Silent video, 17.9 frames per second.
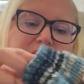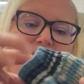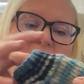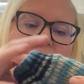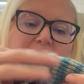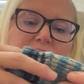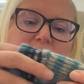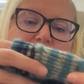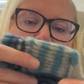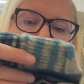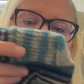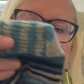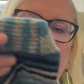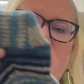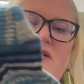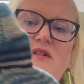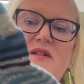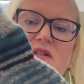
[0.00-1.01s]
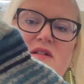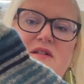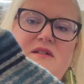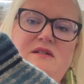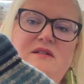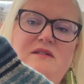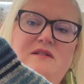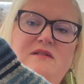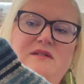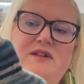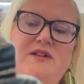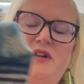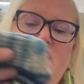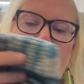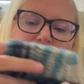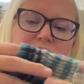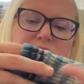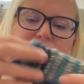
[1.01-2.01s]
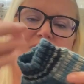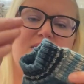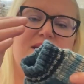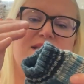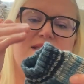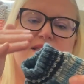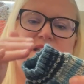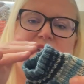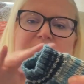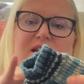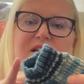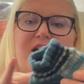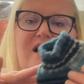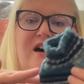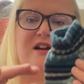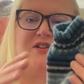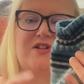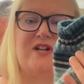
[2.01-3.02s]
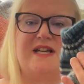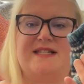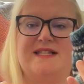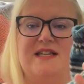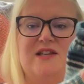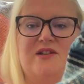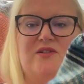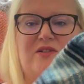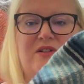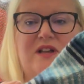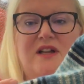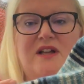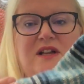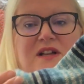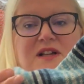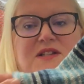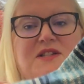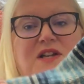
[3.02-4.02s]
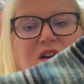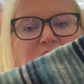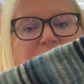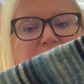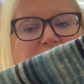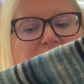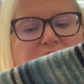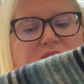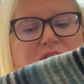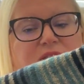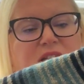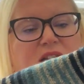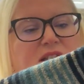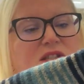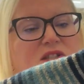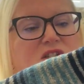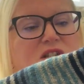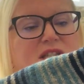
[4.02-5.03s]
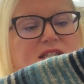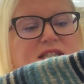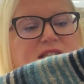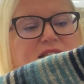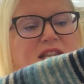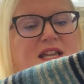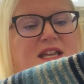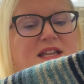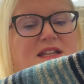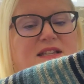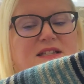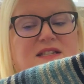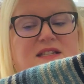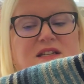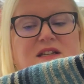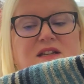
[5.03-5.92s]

all, you know, it's not a contrast heel toe cuff. It's just knit